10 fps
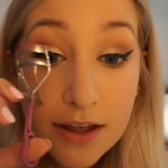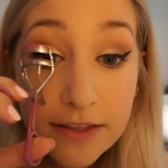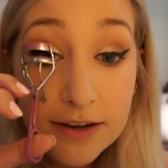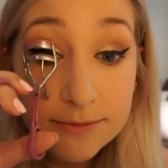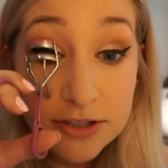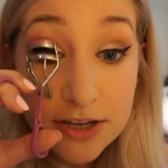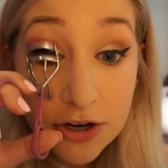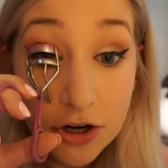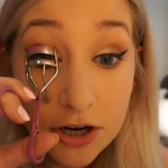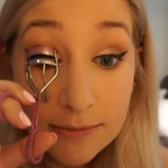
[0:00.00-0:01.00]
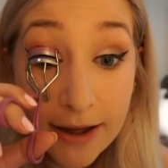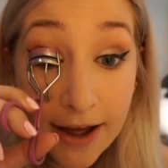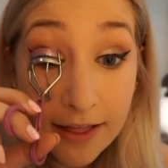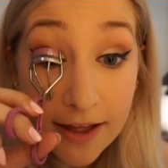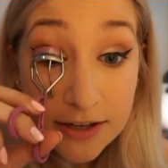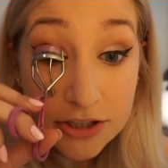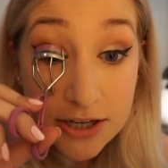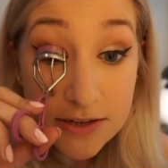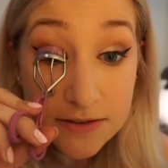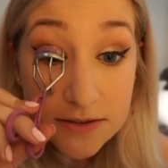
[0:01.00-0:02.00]
And then I'm just going to curl my
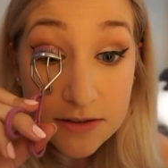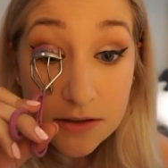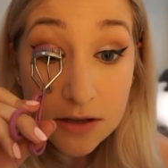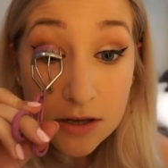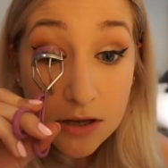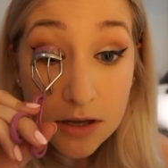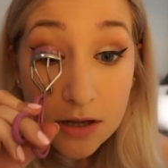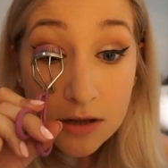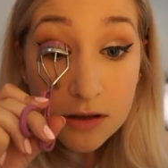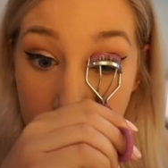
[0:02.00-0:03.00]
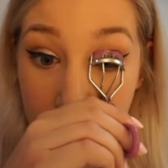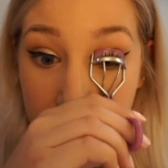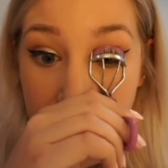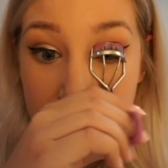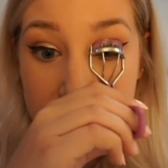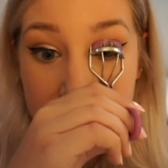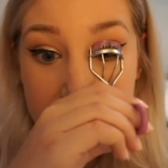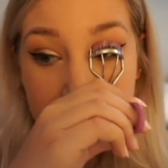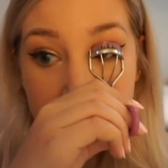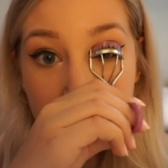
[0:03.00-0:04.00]
eyelashes. And I just like
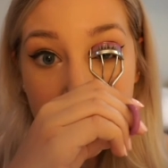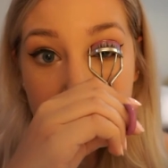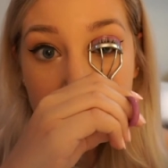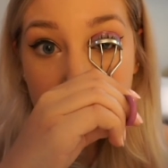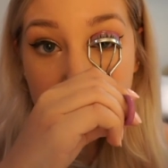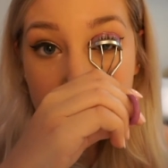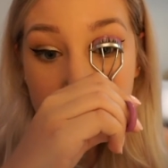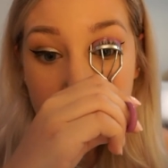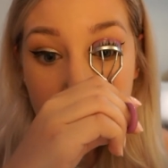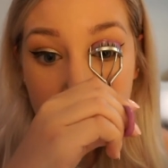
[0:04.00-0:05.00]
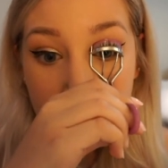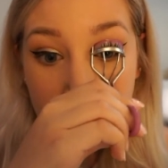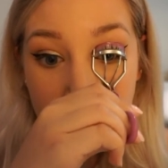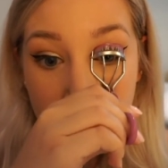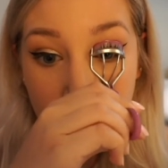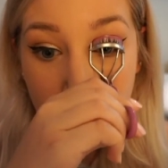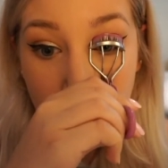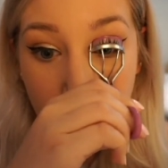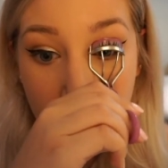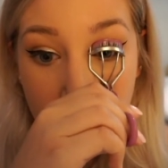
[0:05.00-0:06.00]
to give like a few
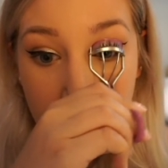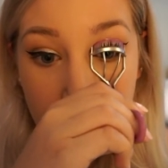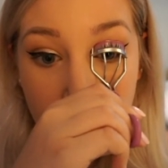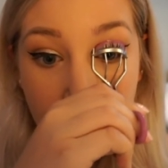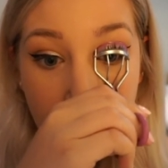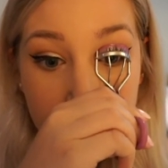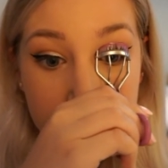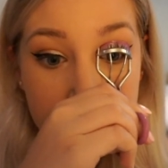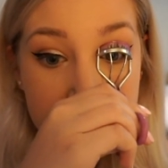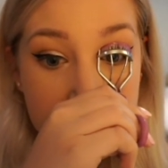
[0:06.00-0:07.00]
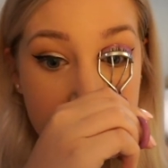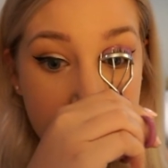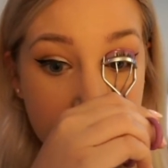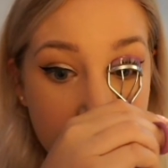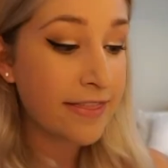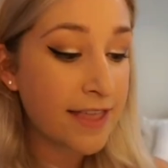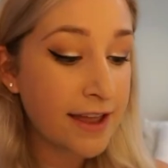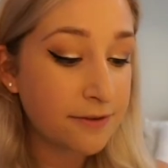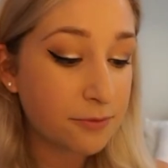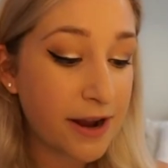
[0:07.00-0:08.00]
quick pumps. And
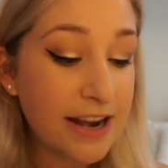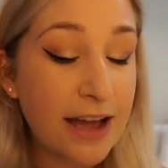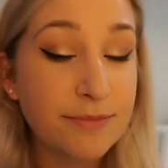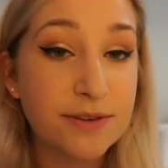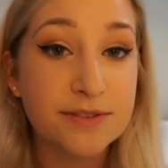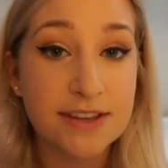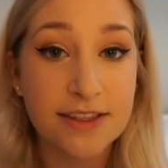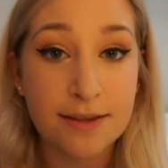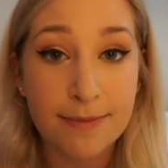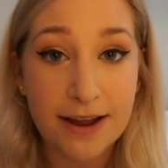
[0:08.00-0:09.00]
then right now I'm using the